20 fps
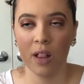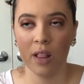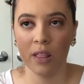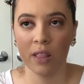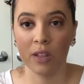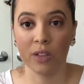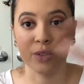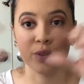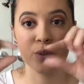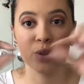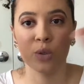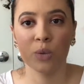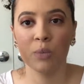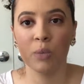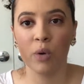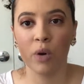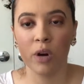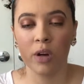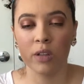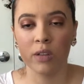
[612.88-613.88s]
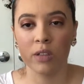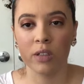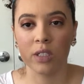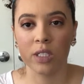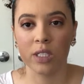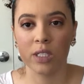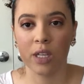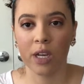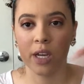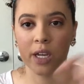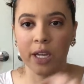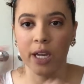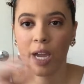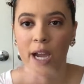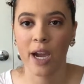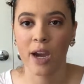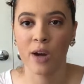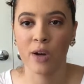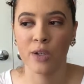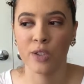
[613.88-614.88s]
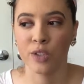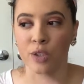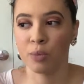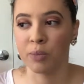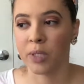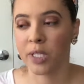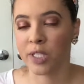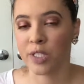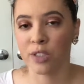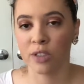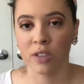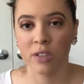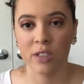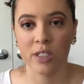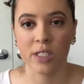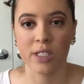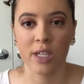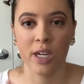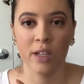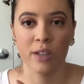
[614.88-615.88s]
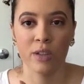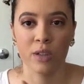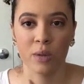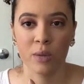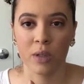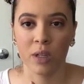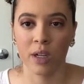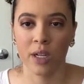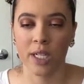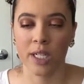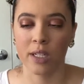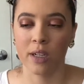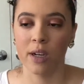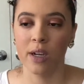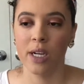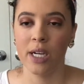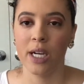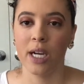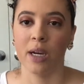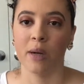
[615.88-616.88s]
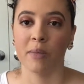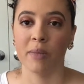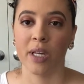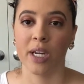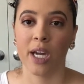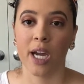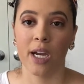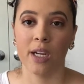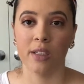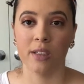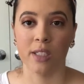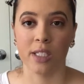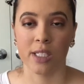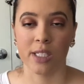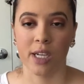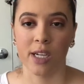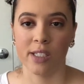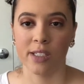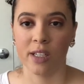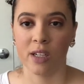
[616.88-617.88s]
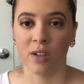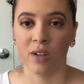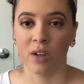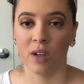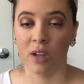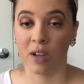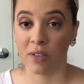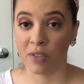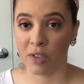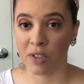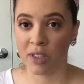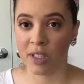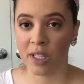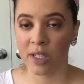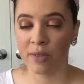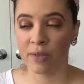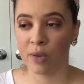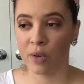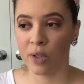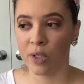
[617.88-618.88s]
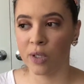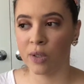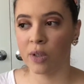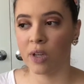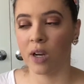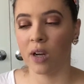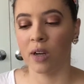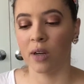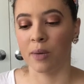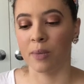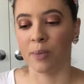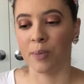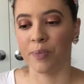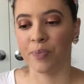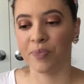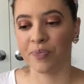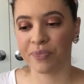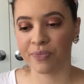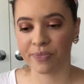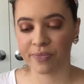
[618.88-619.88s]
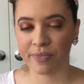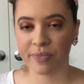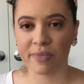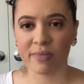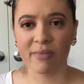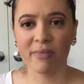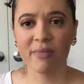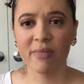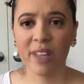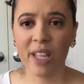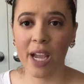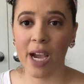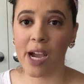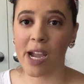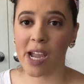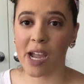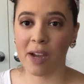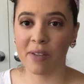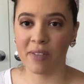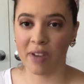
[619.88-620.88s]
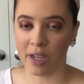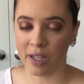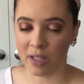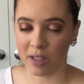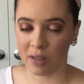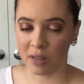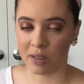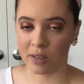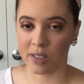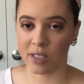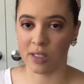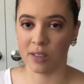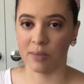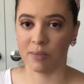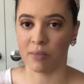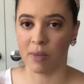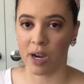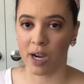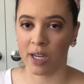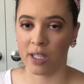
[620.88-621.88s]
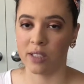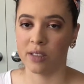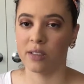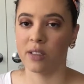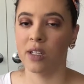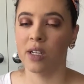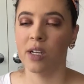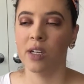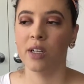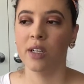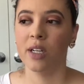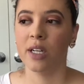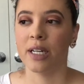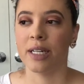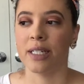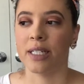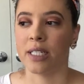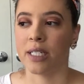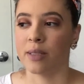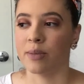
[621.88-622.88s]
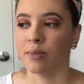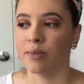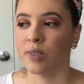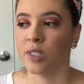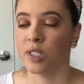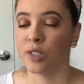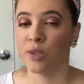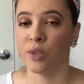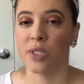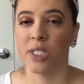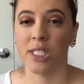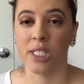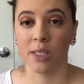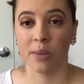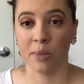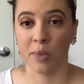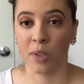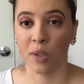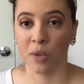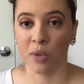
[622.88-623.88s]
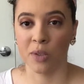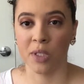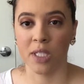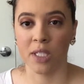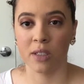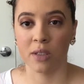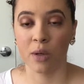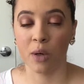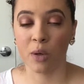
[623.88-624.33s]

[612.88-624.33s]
the toolbar looks like, how does your picture on the side look like, that kind of decides out everything for you. I have edited mine just using some coding.